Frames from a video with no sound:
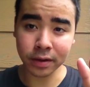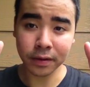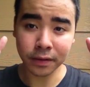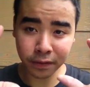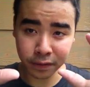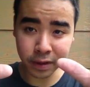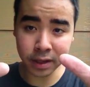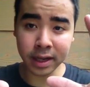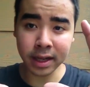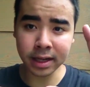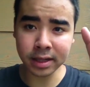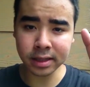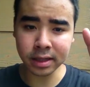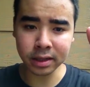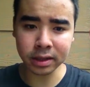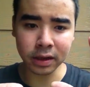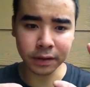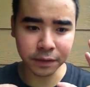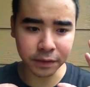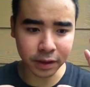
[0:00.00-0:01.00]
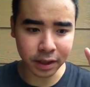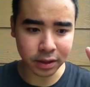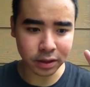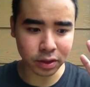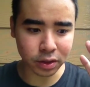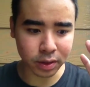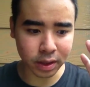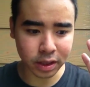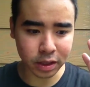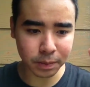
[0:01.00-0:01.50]
for you ladies out there, if you guys are
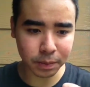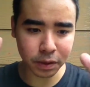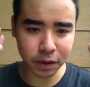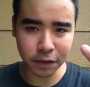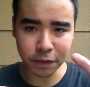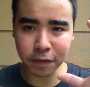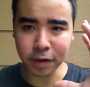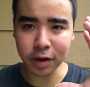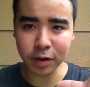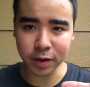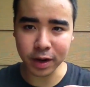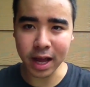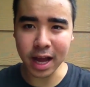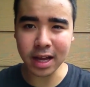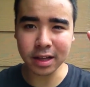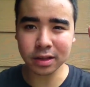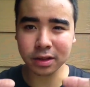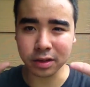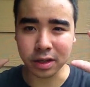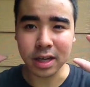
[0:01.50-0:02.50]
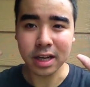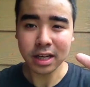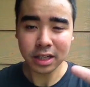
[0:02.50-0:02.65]
trying to put a front or an act on,